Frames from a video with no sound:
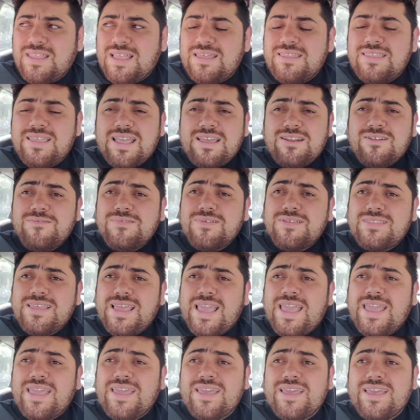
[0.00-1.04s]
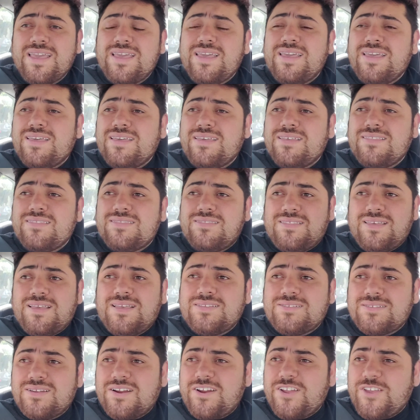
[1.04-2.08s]
at the end of the day,
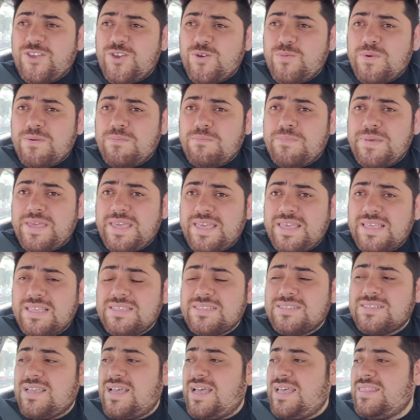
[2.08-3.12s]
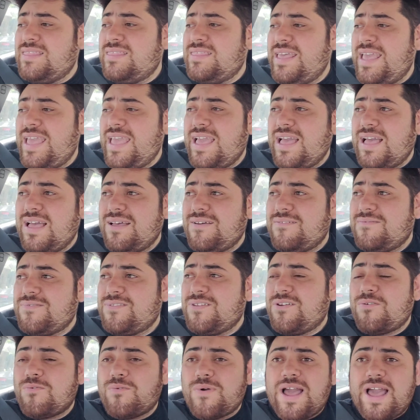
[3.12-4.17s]
these are human beings and they have
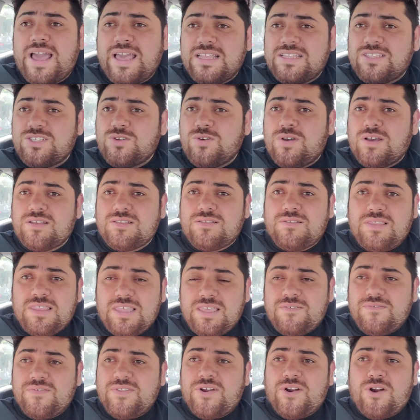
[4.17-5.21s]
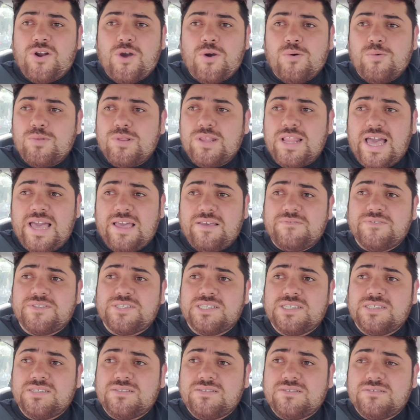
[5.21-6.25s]
the right to live their own
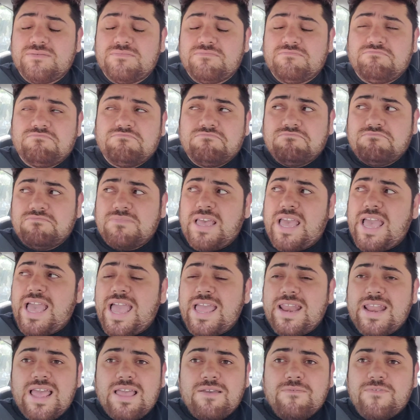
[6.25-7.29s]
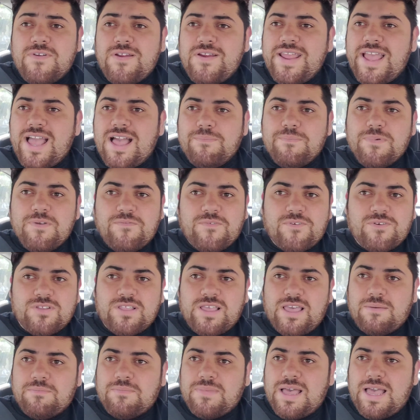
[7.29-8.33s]
lives. And I'm very happy for
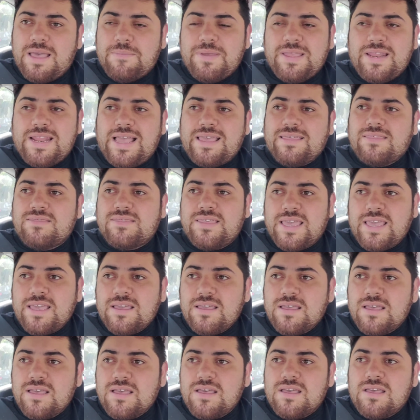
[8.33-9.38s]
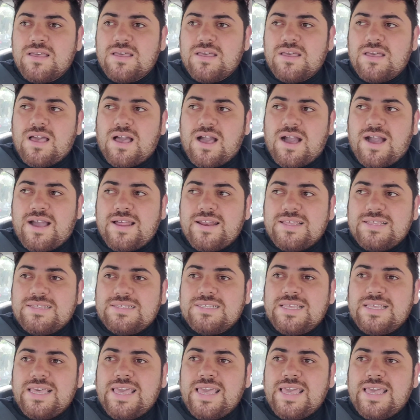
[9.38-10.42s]
them. I mean, I think,
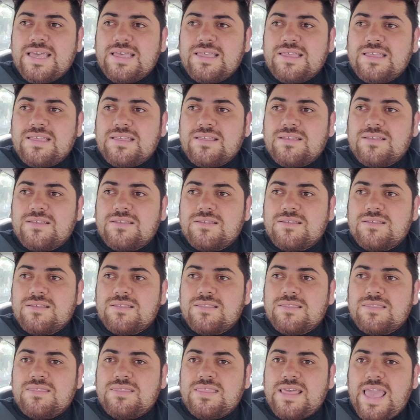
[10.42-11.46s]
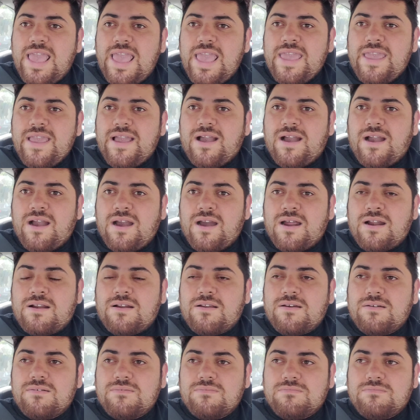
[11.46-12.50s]
honestly, they are